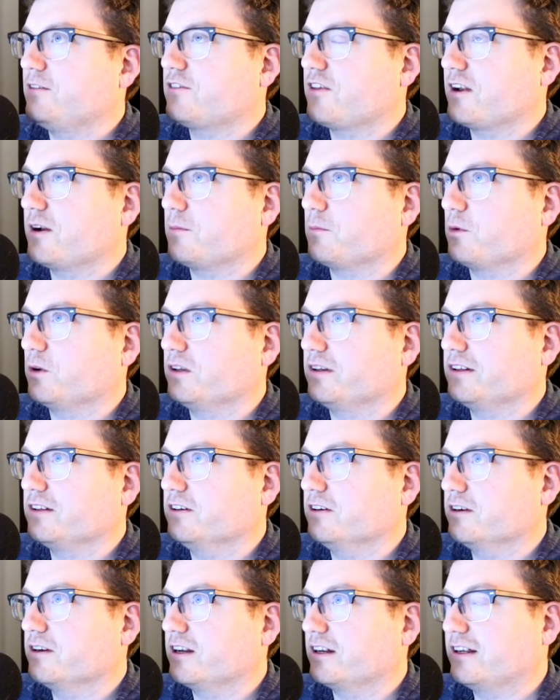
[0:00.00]
that I'm really
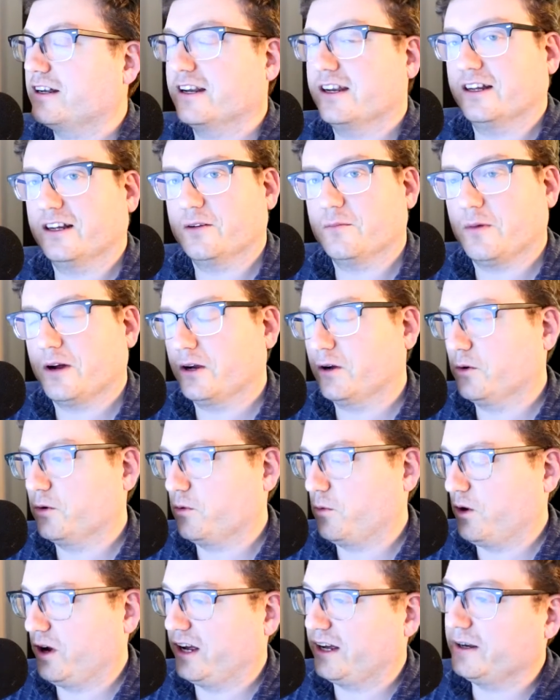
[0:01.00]
good at getting in my own
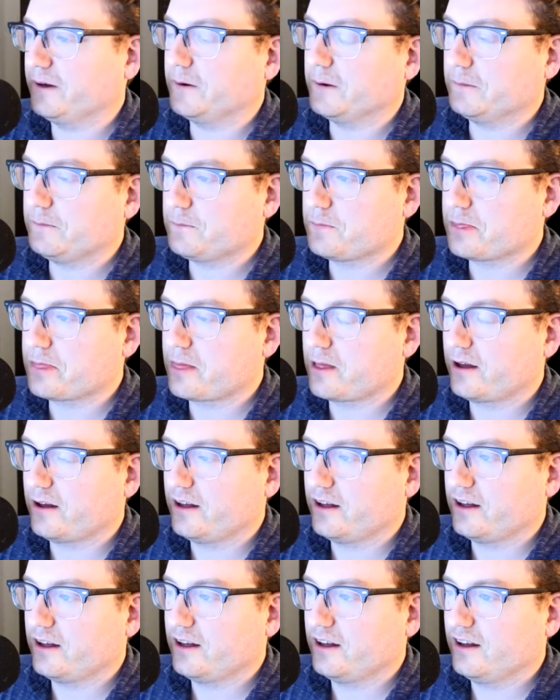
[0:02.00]
way.
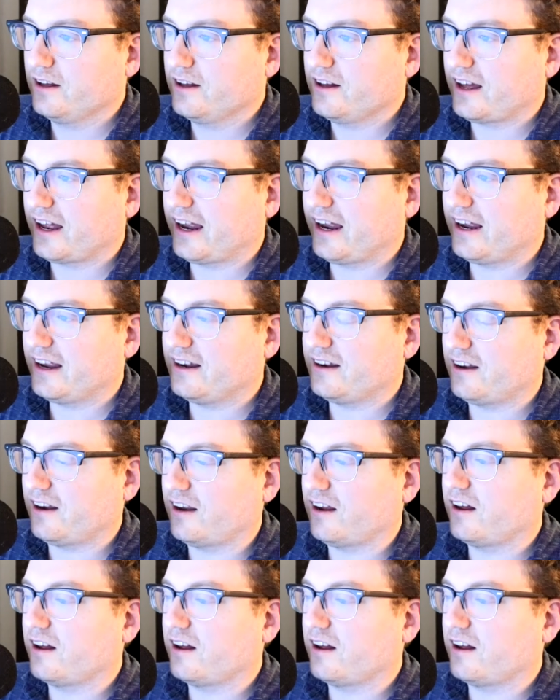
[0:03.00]
And